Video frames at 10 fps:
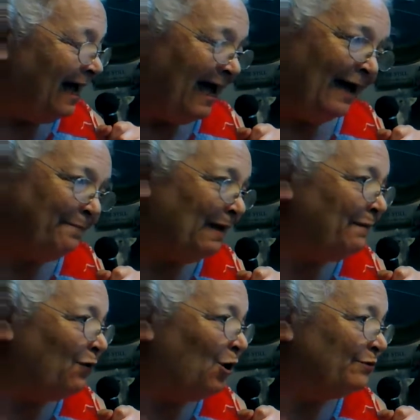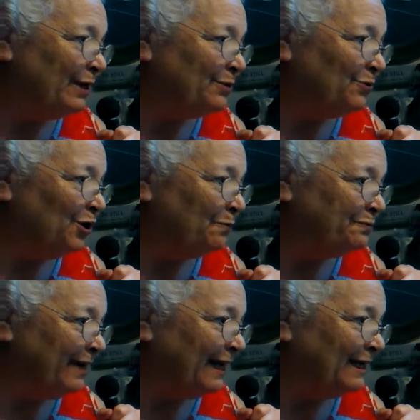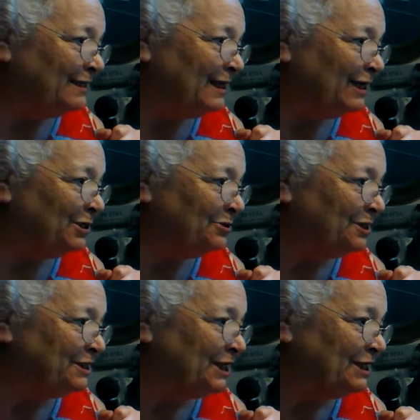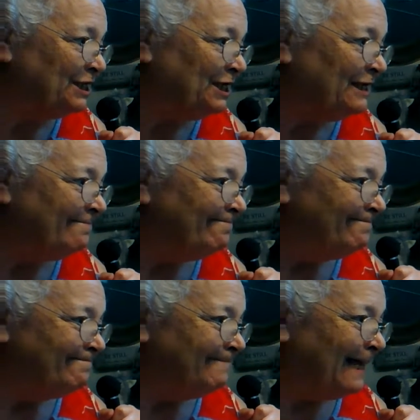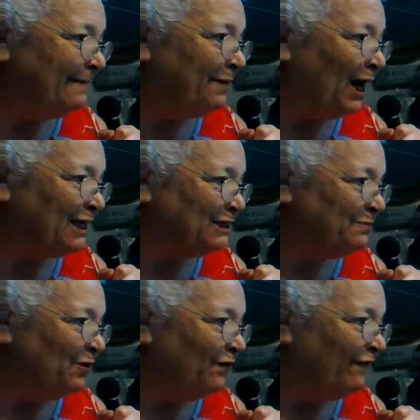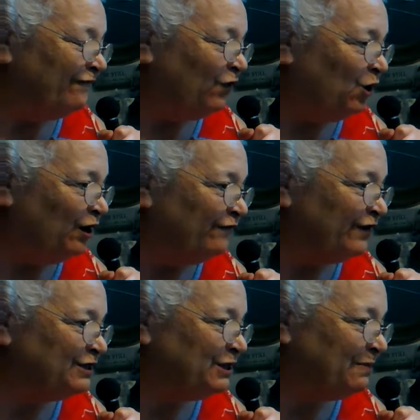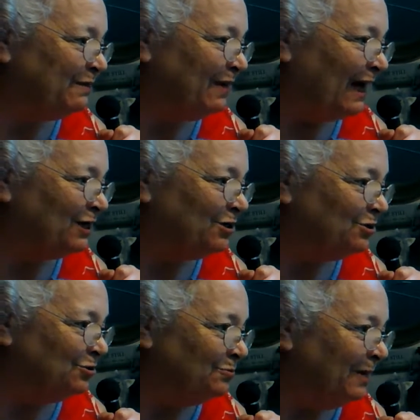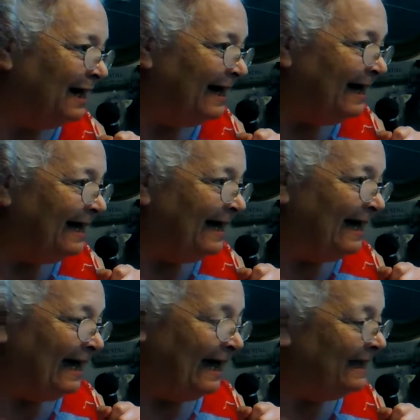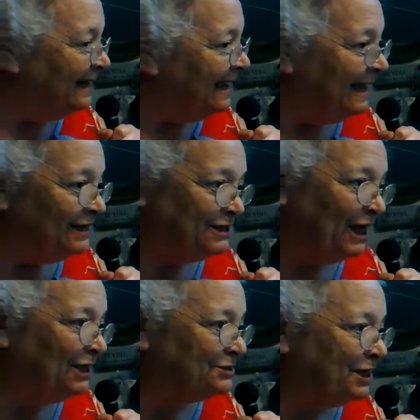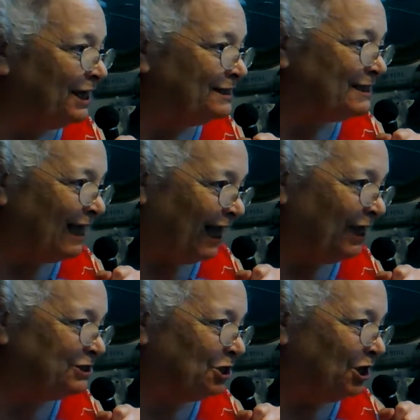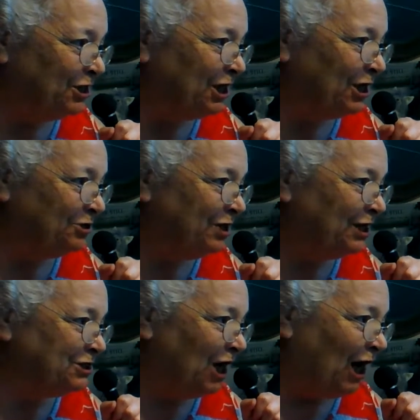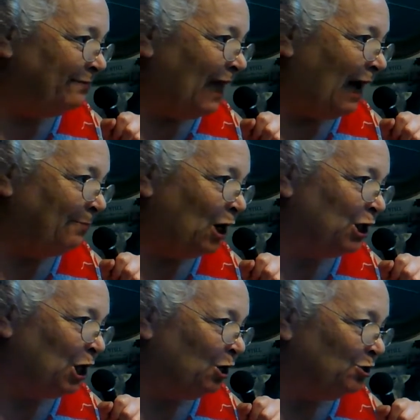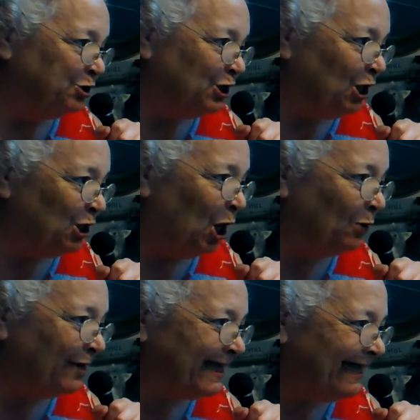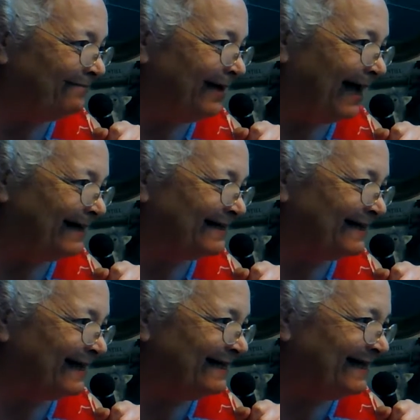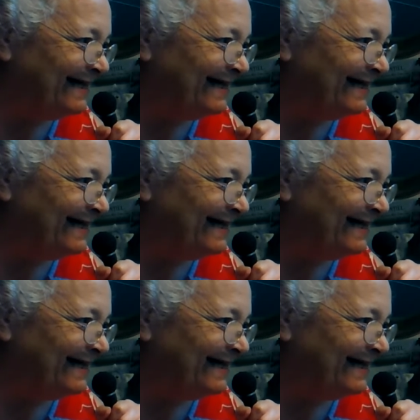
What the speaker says: and people all around the world playing in unison made it possible for all of us to be back home. And Gene Kranz, he sure did a great job down on the earth, along with Kim Manley.